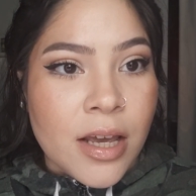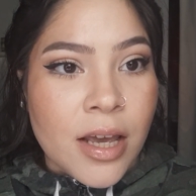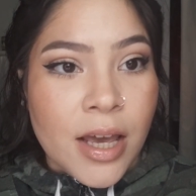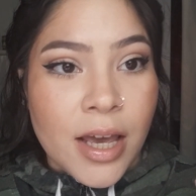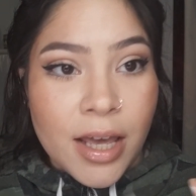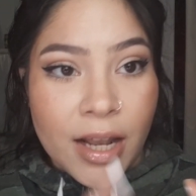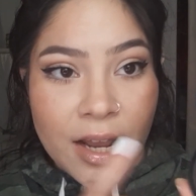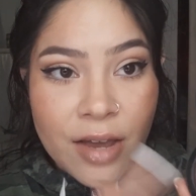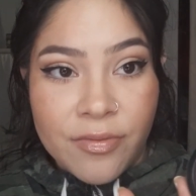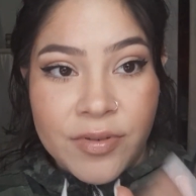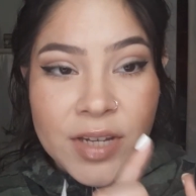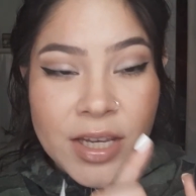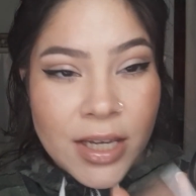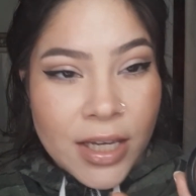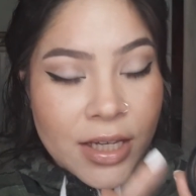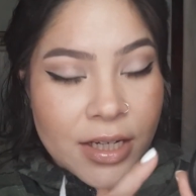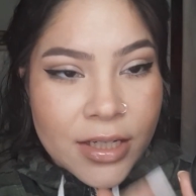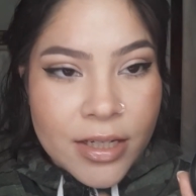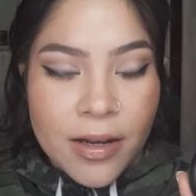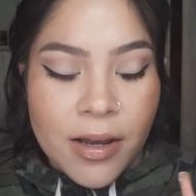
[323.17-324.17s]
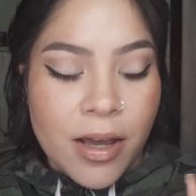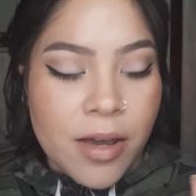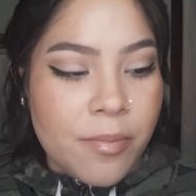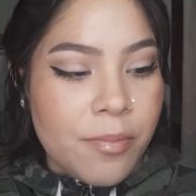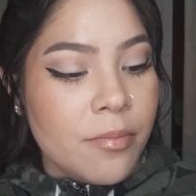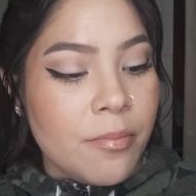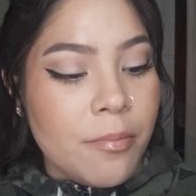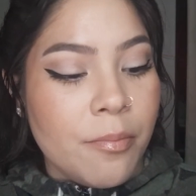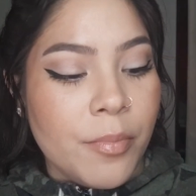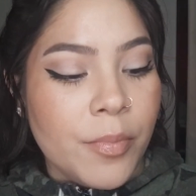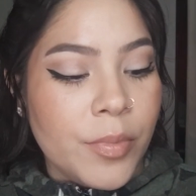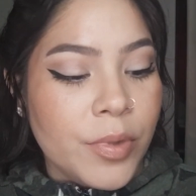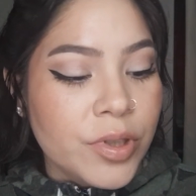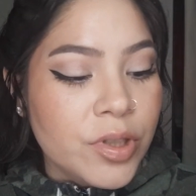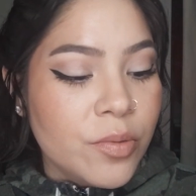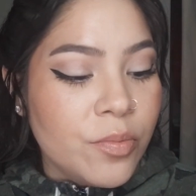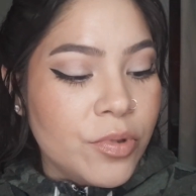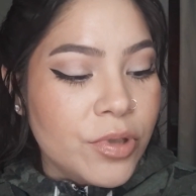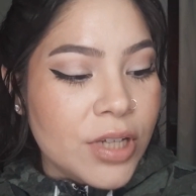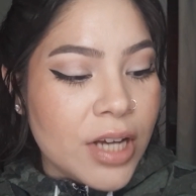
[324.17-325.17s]
And I've taken tape
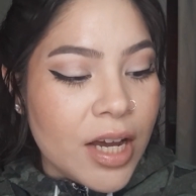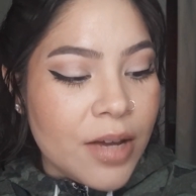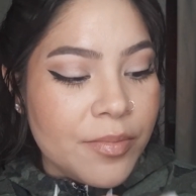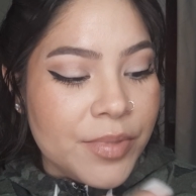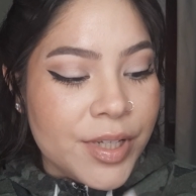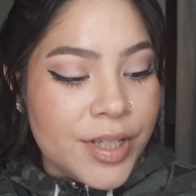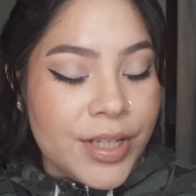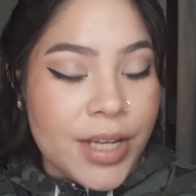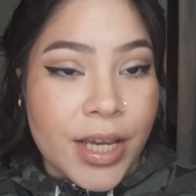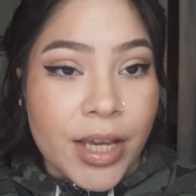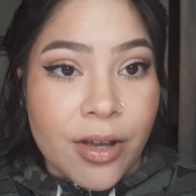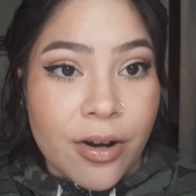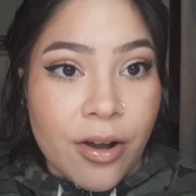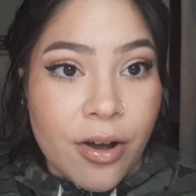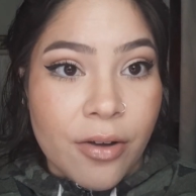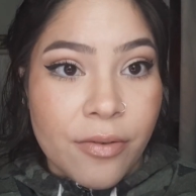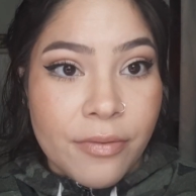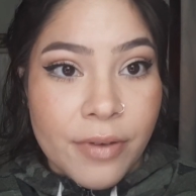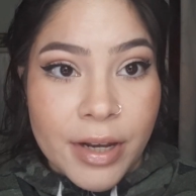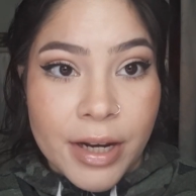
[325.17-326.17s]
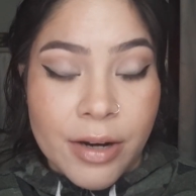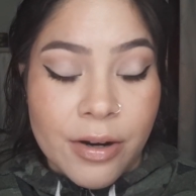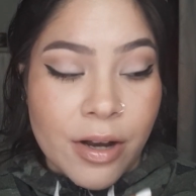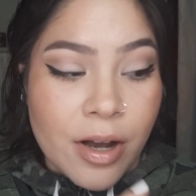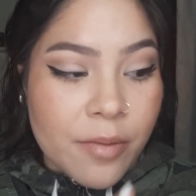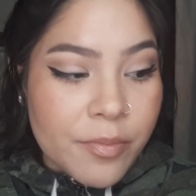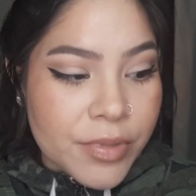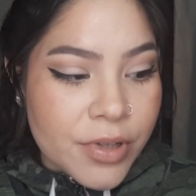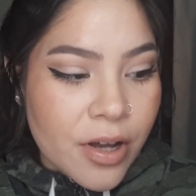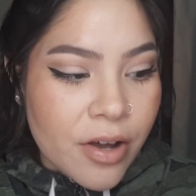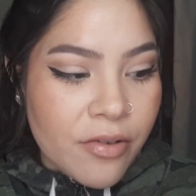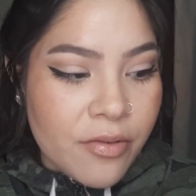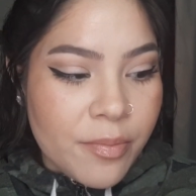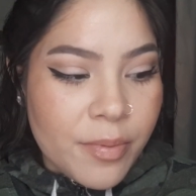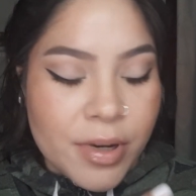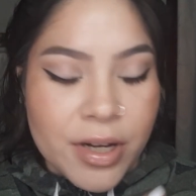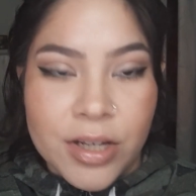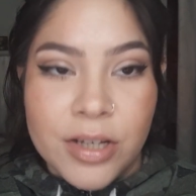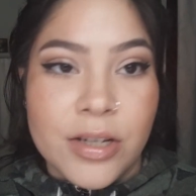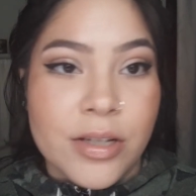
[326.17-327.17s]
multiple times to take it off, and it comes off,
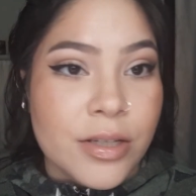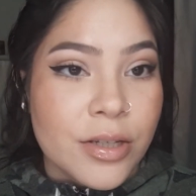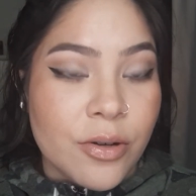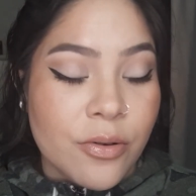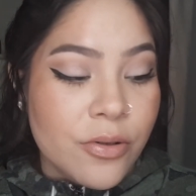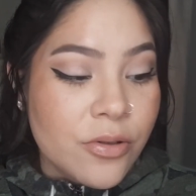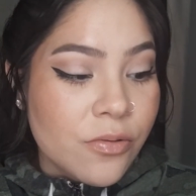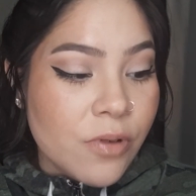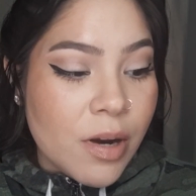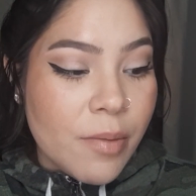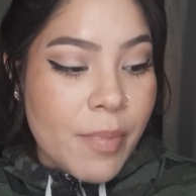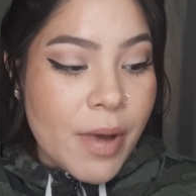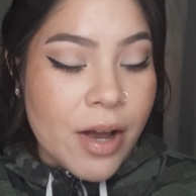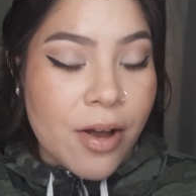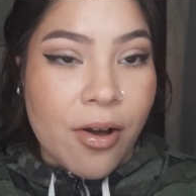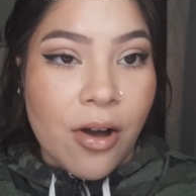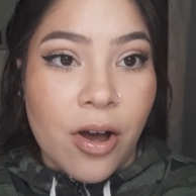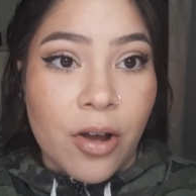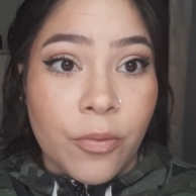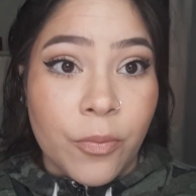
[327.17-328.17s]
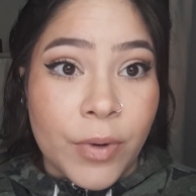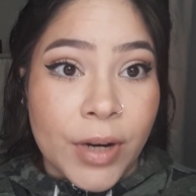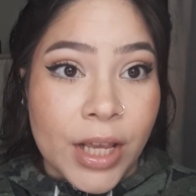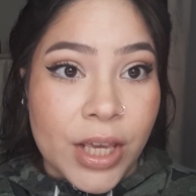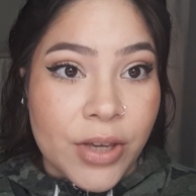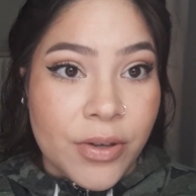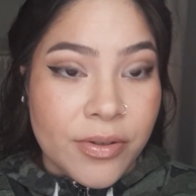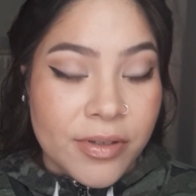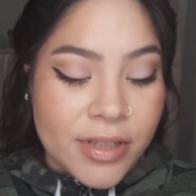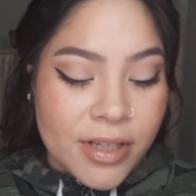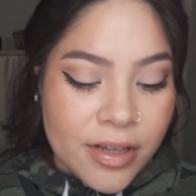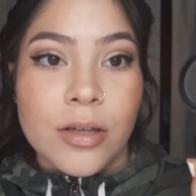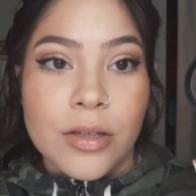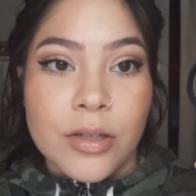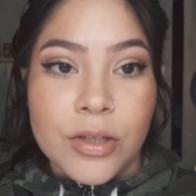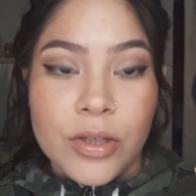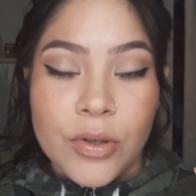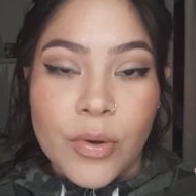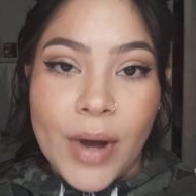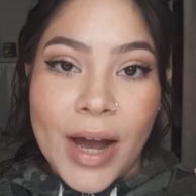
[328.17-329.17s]
but it just goes right back on when I use it.
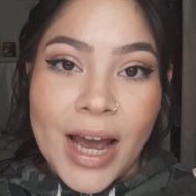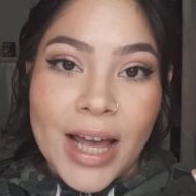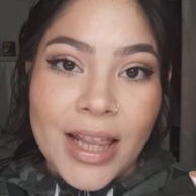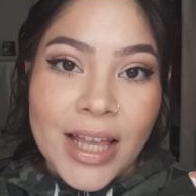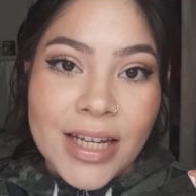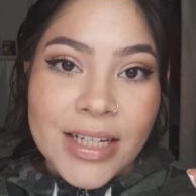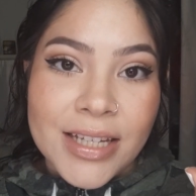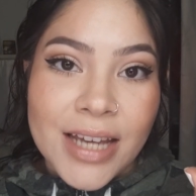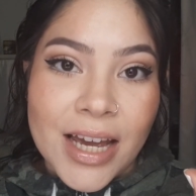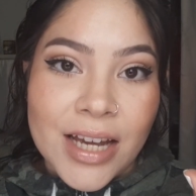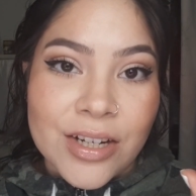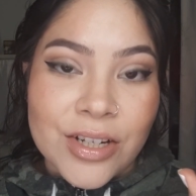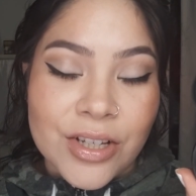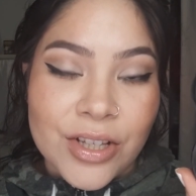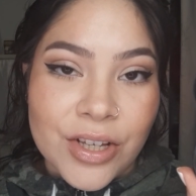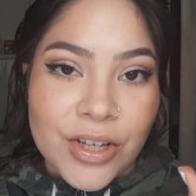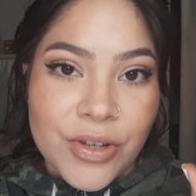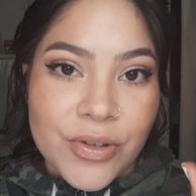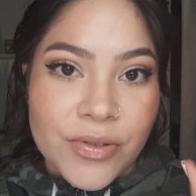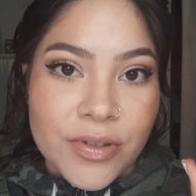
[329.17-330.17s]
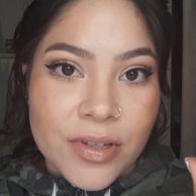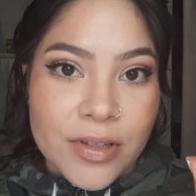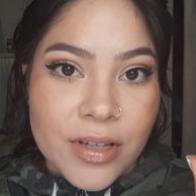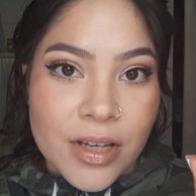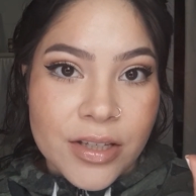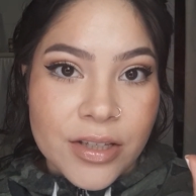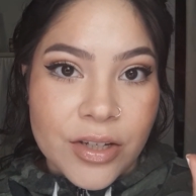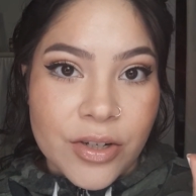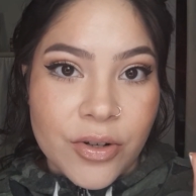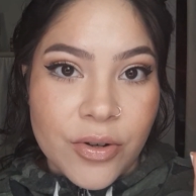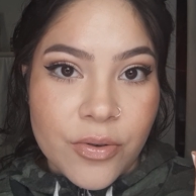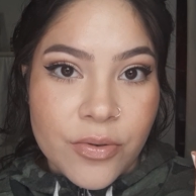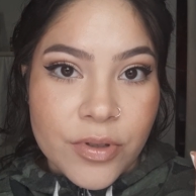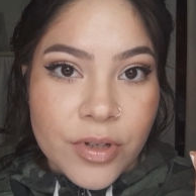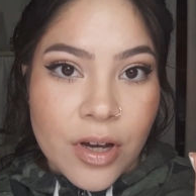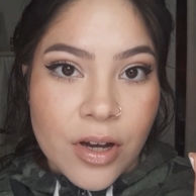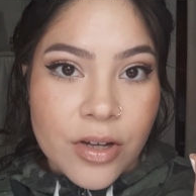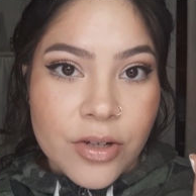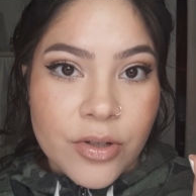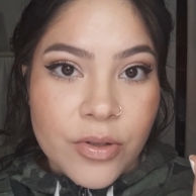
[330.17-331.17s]
So I like to actually use this as a nose
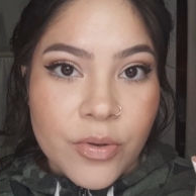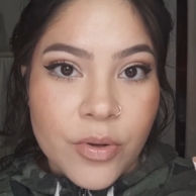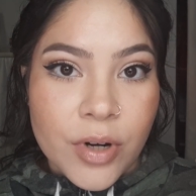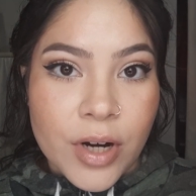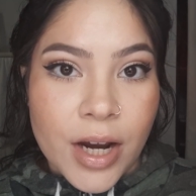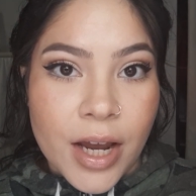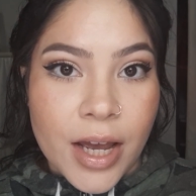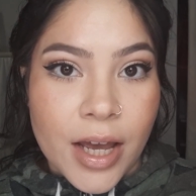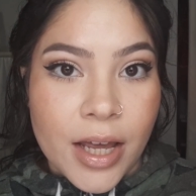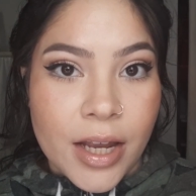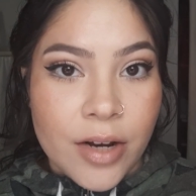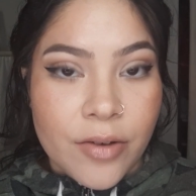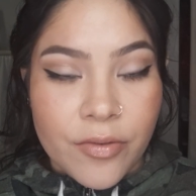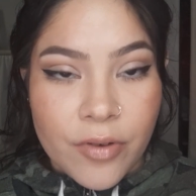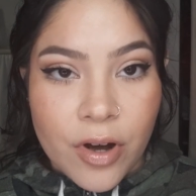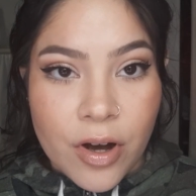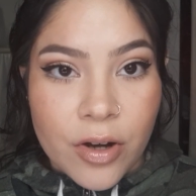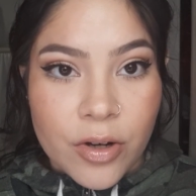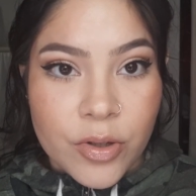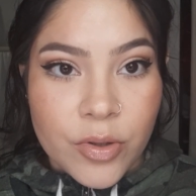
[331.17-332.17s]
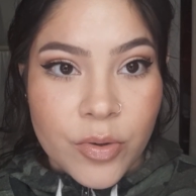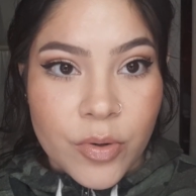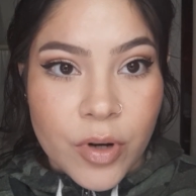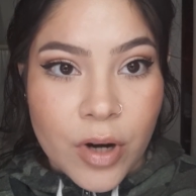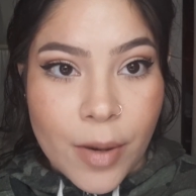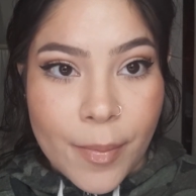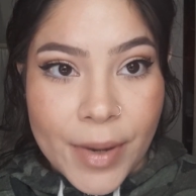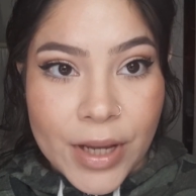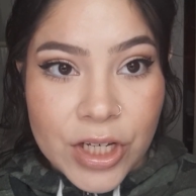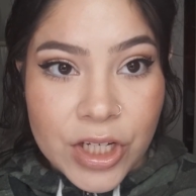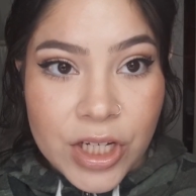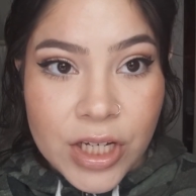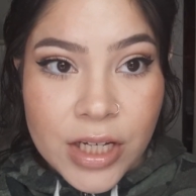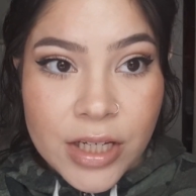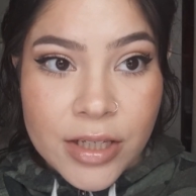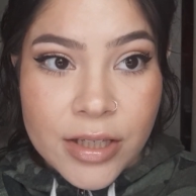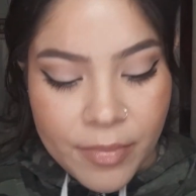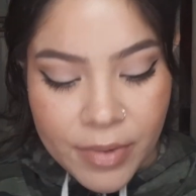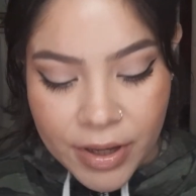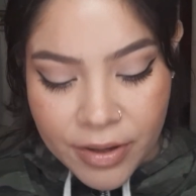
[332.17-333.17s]
contour and a contour on my
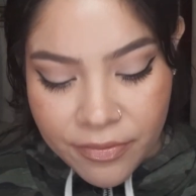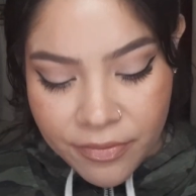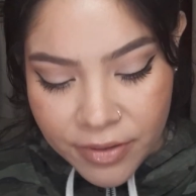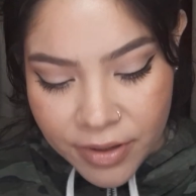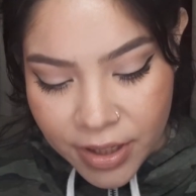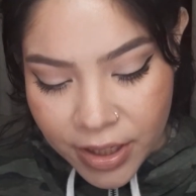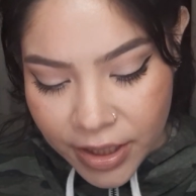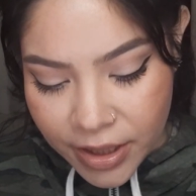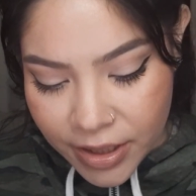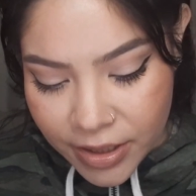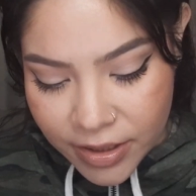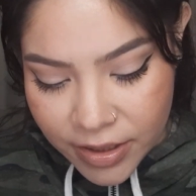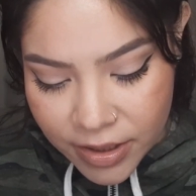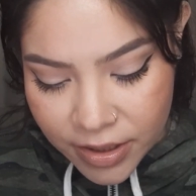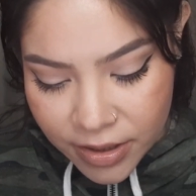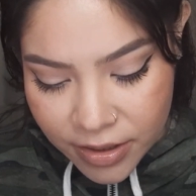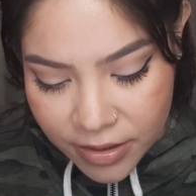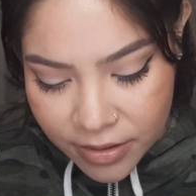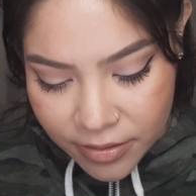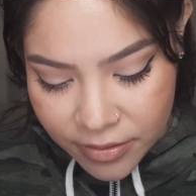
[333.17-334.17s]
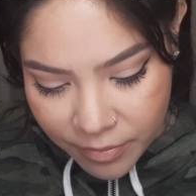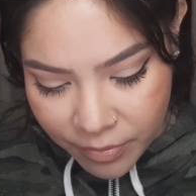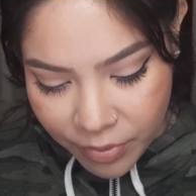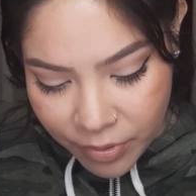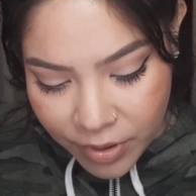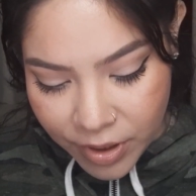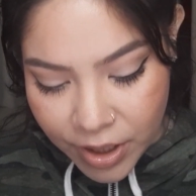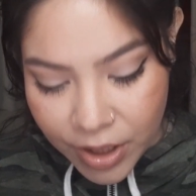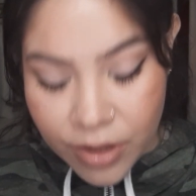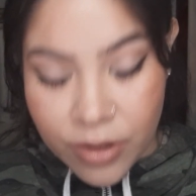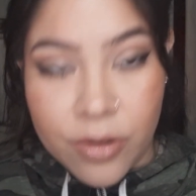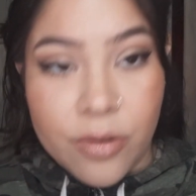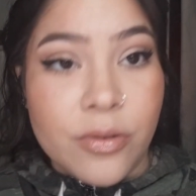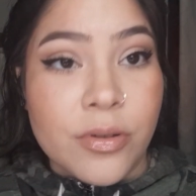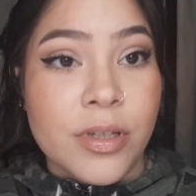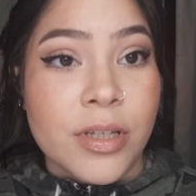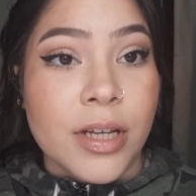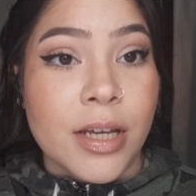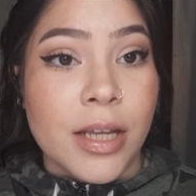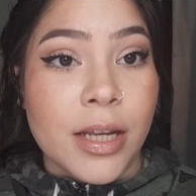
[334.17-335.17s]
cheeks. I feel like this is pretty close
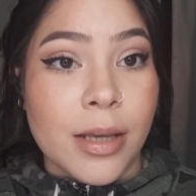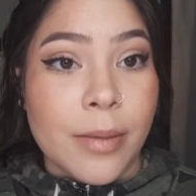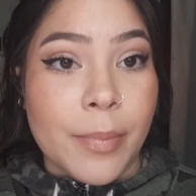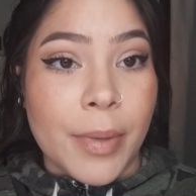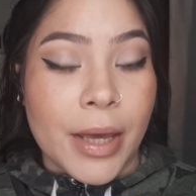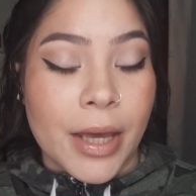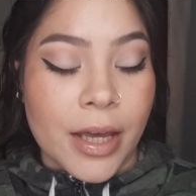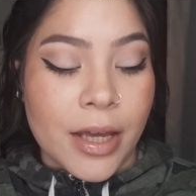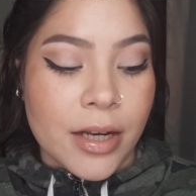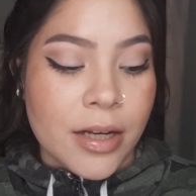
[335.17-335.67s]
to hitting pan.